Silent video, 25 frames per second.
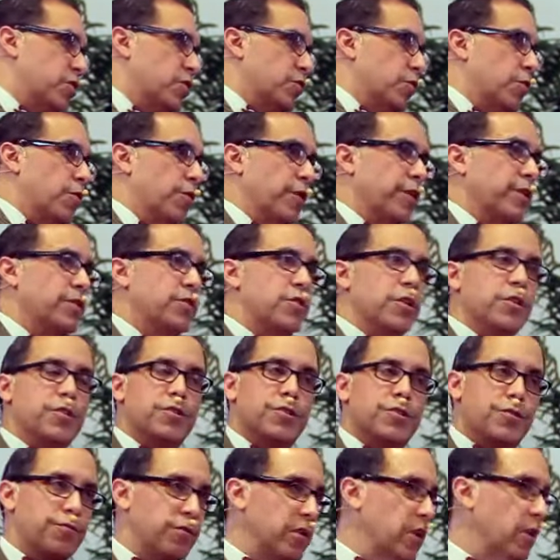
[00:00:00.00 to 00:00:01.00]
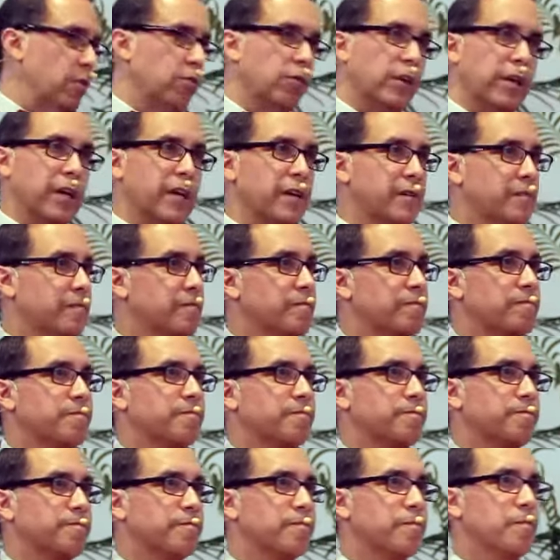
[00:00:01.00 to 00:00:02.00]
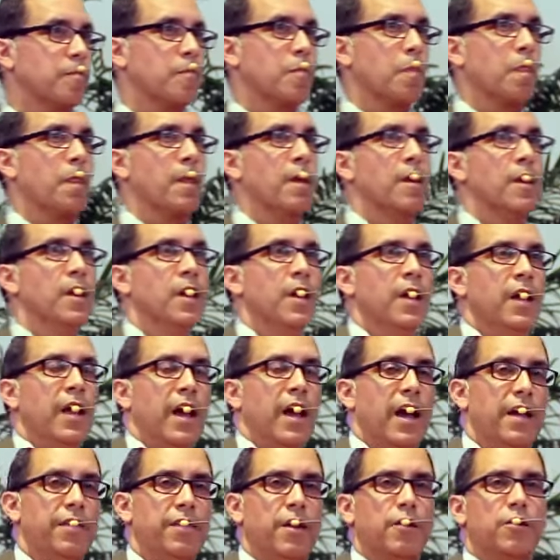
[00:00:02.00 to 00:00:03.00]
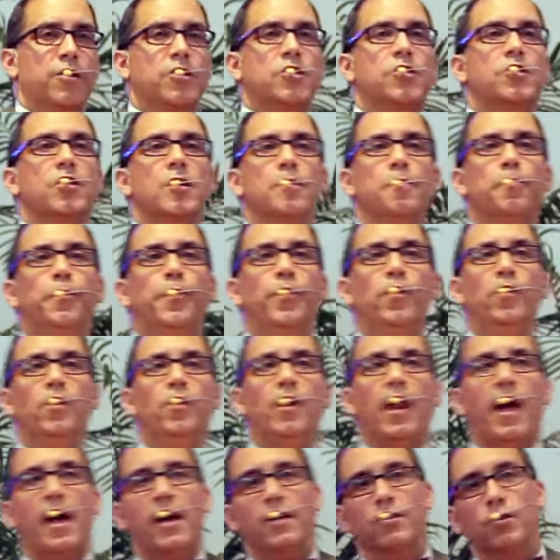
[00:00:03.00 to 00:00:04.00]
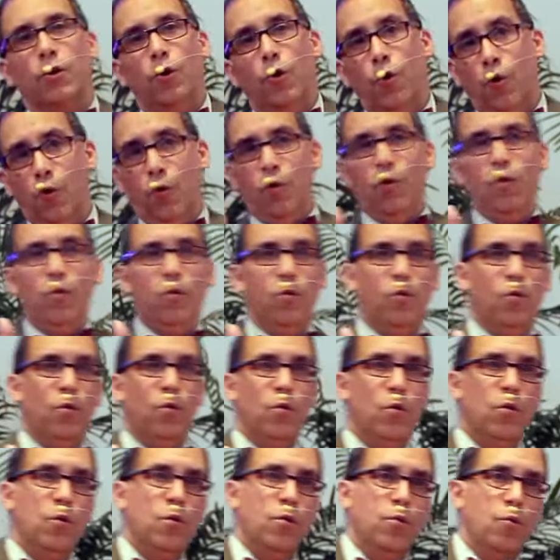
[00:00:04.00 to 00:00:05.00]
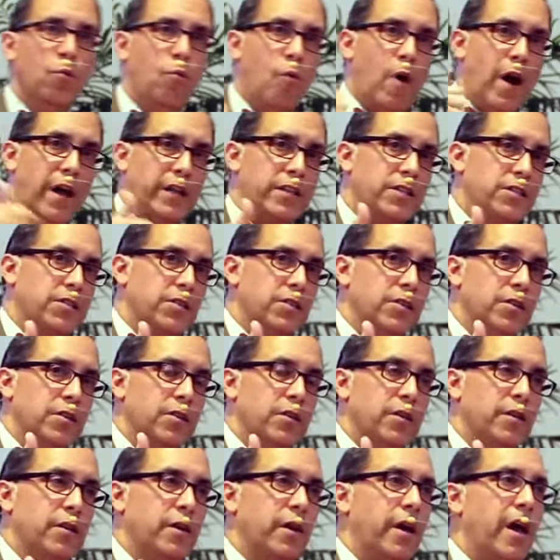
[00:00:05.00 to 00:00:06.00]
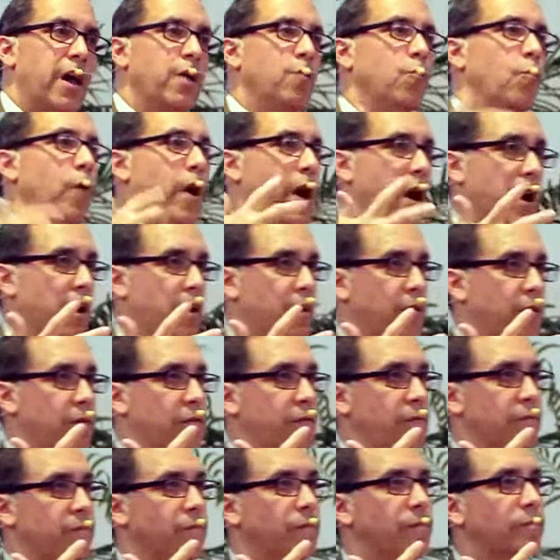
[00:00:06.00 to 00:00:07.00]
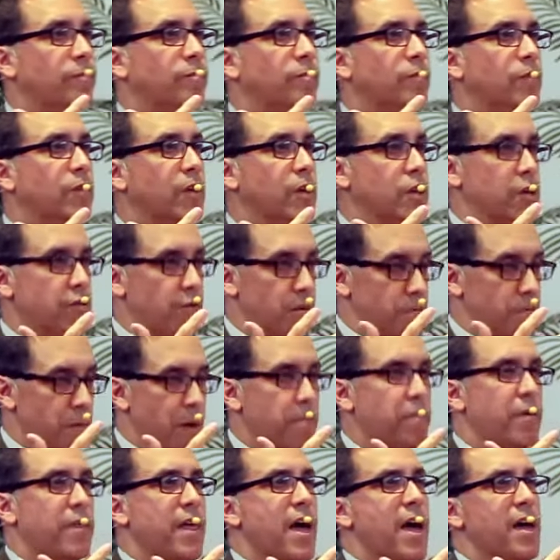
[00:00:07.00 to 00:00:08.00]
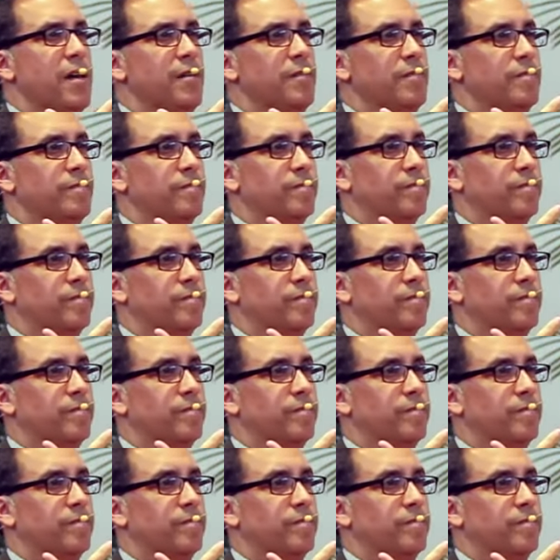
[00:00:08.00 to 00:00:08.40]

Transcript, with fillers: this story, just three only. And they're as simple as who, what, and where. Can you remember that?